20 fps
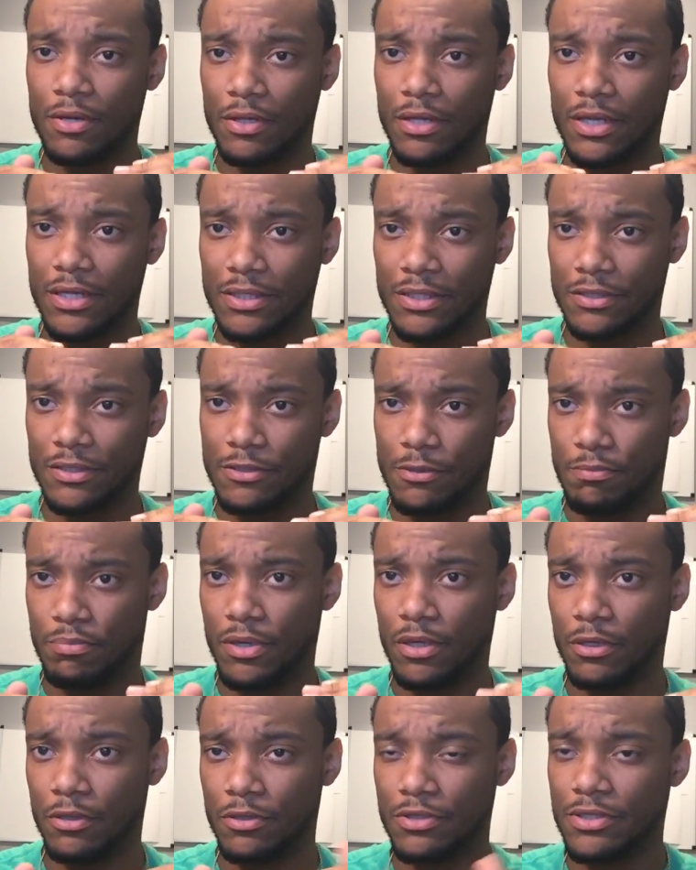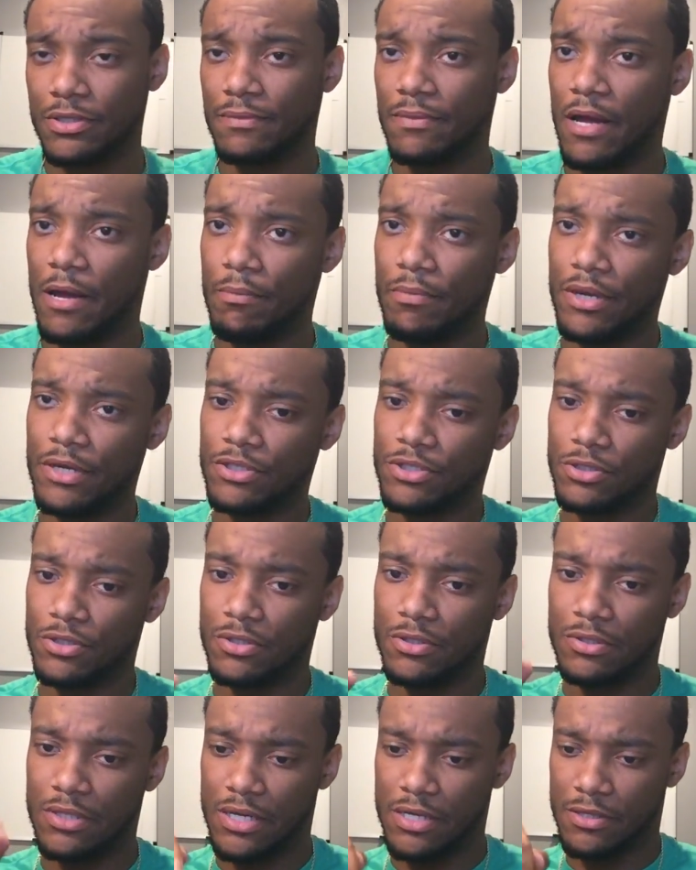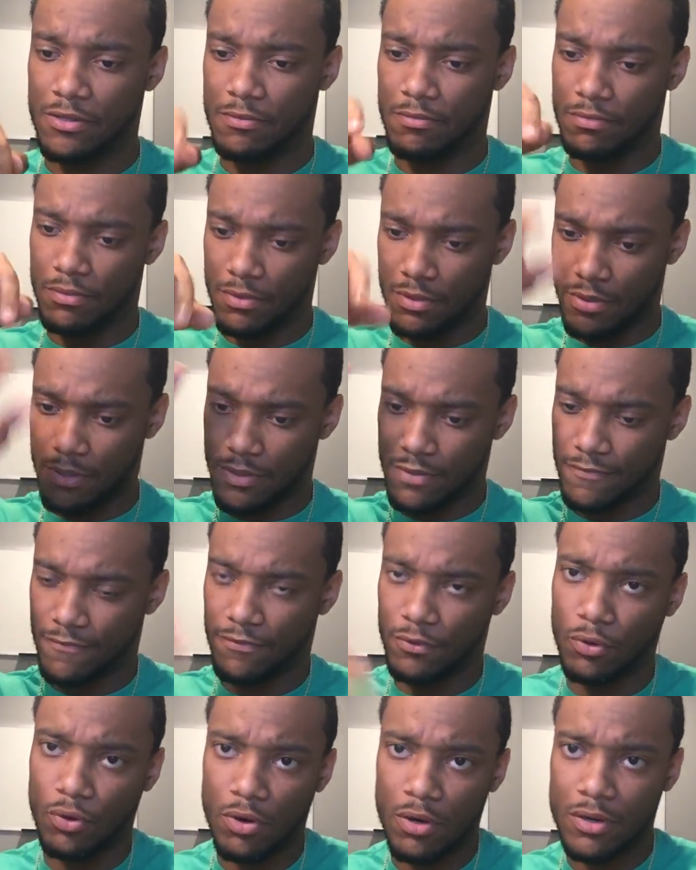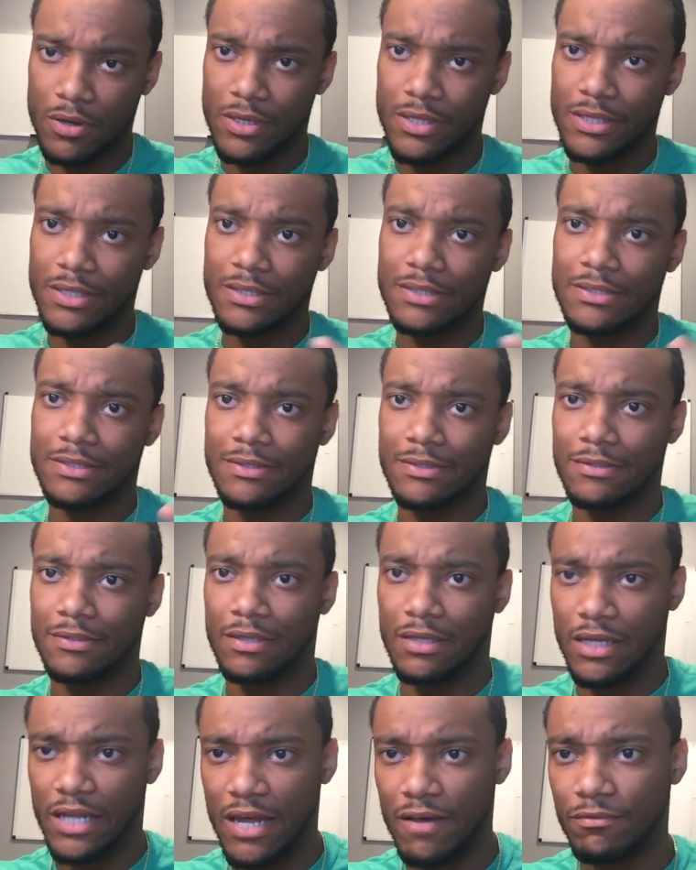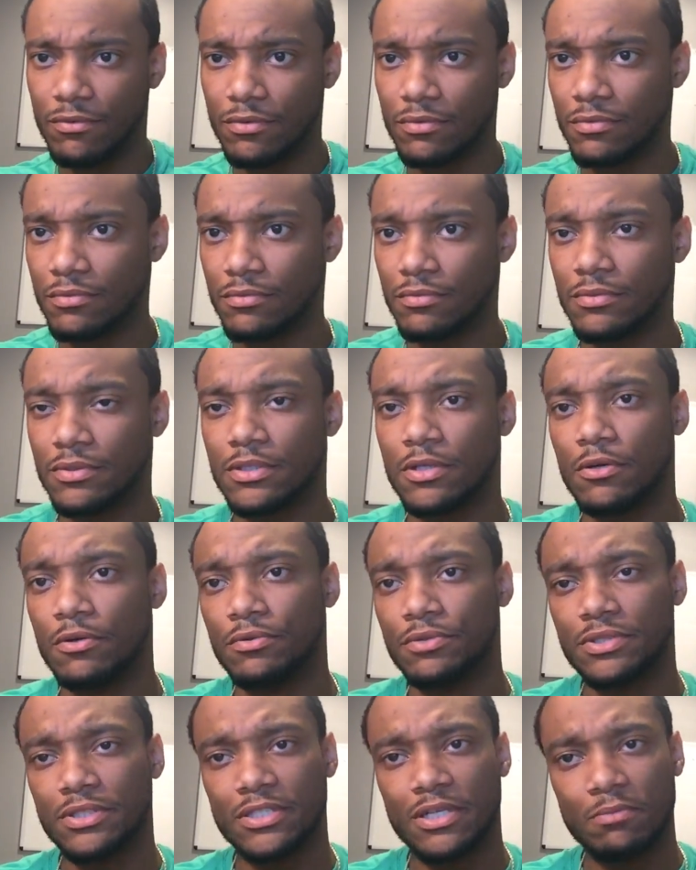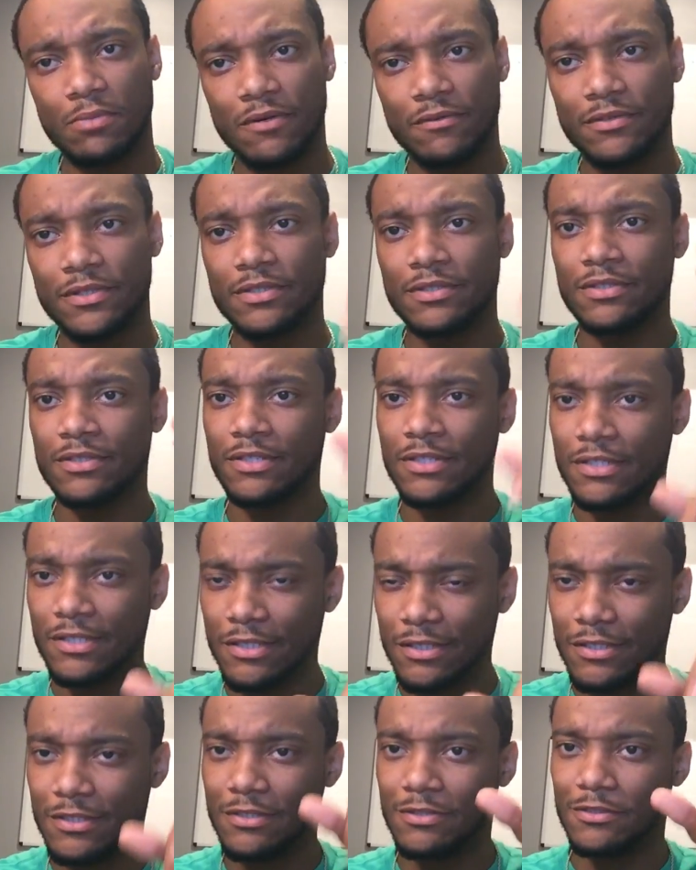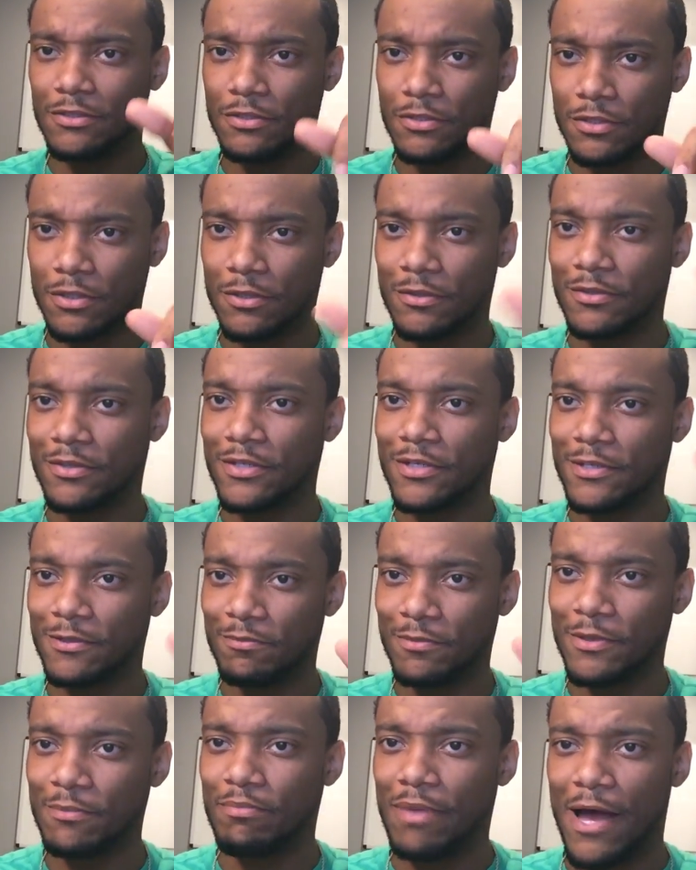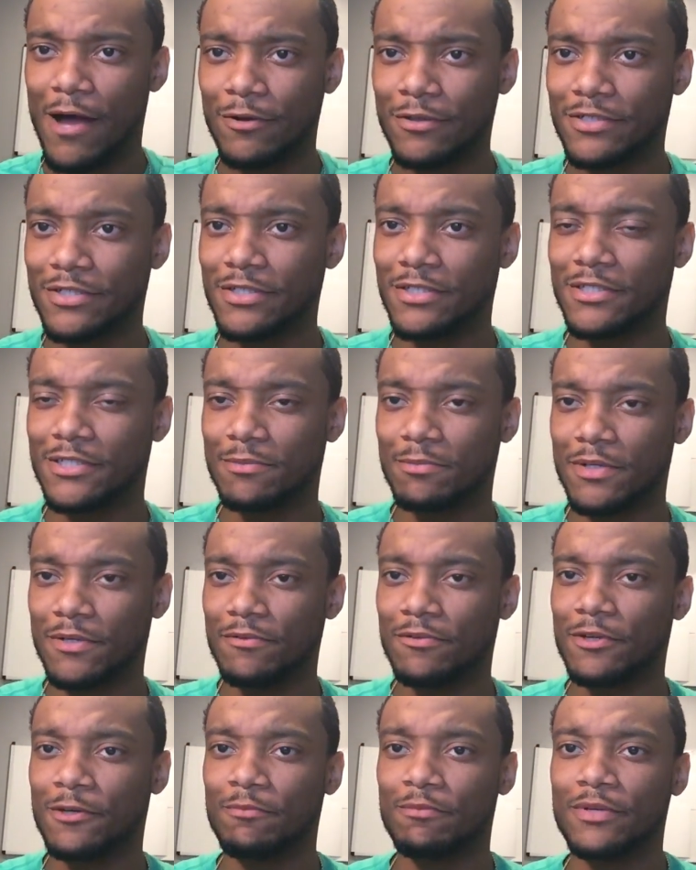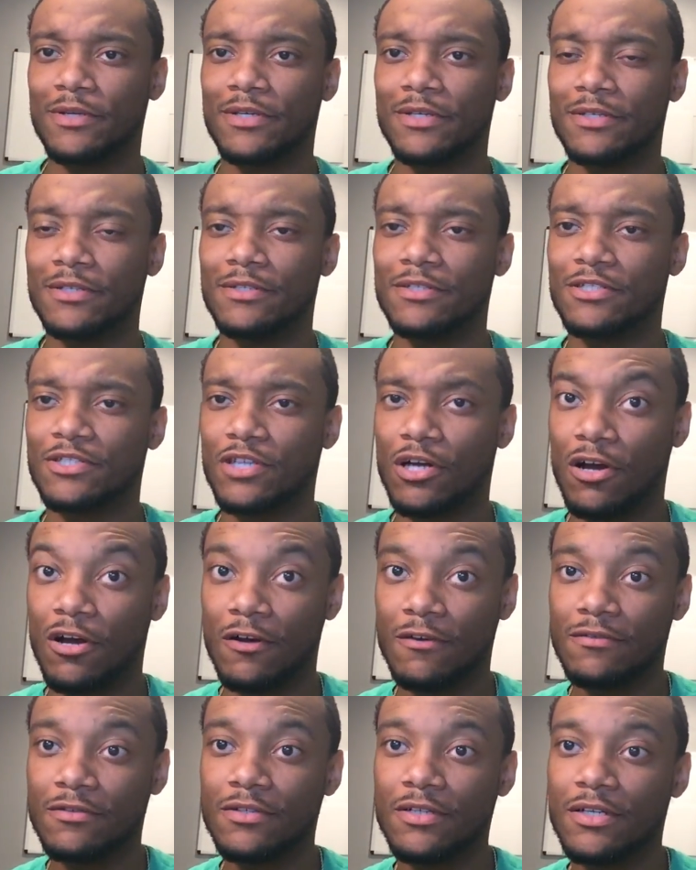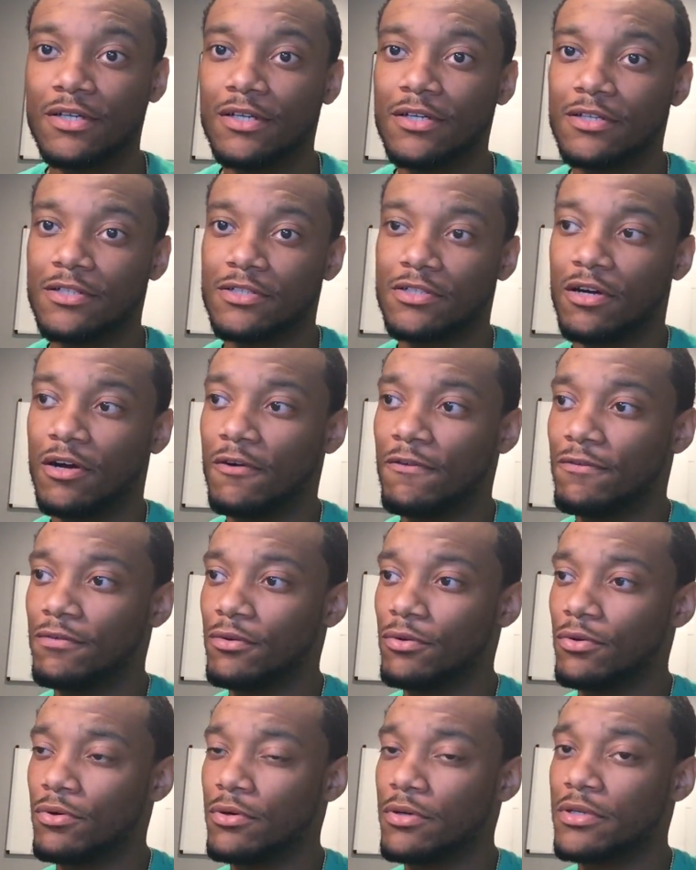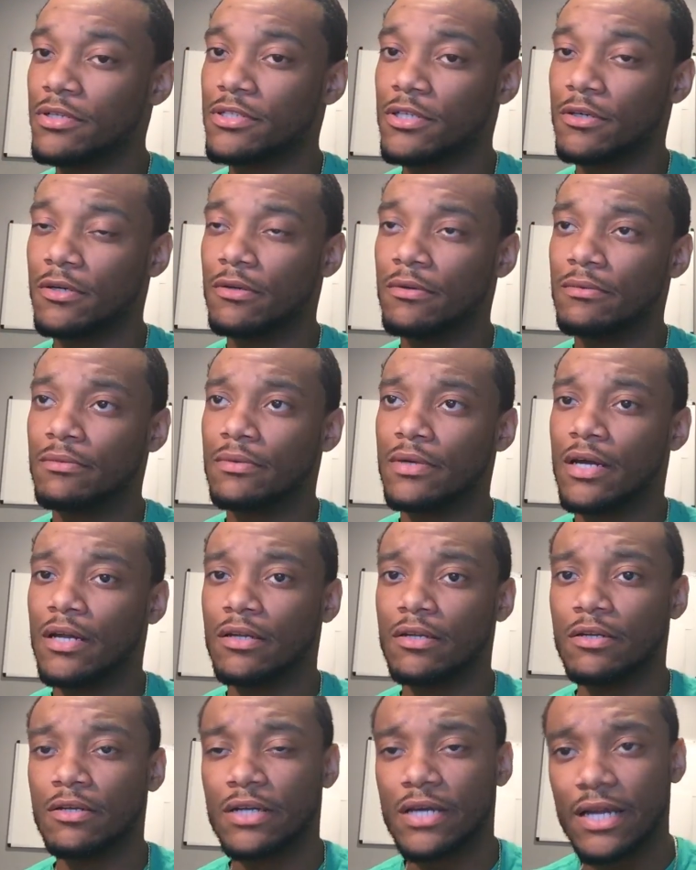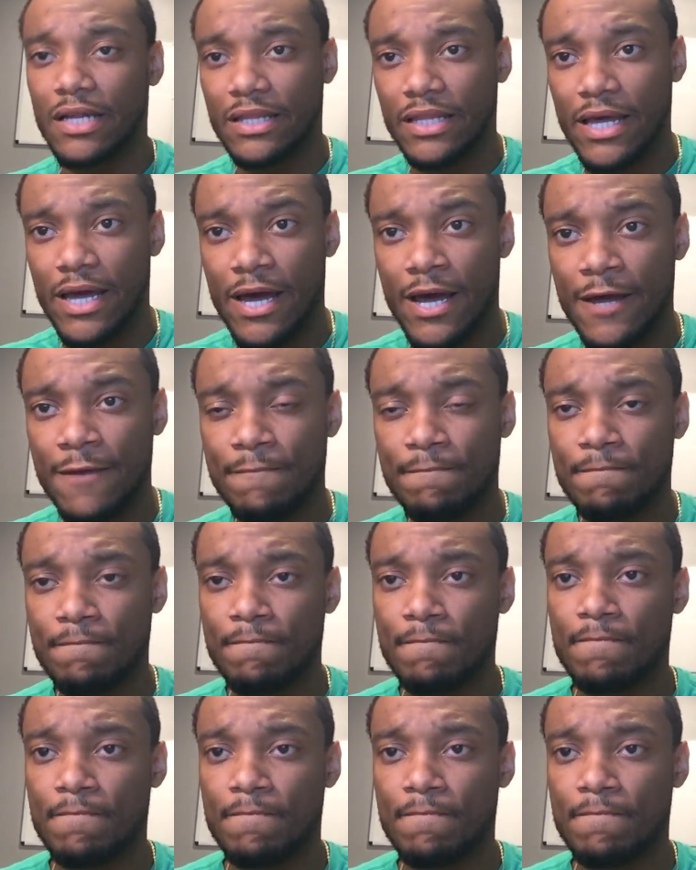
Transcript: like the pillars, I'll make sure like the floor is level. So some of it, it can be bouncy, some of it can be soft floor. So I'll look at that.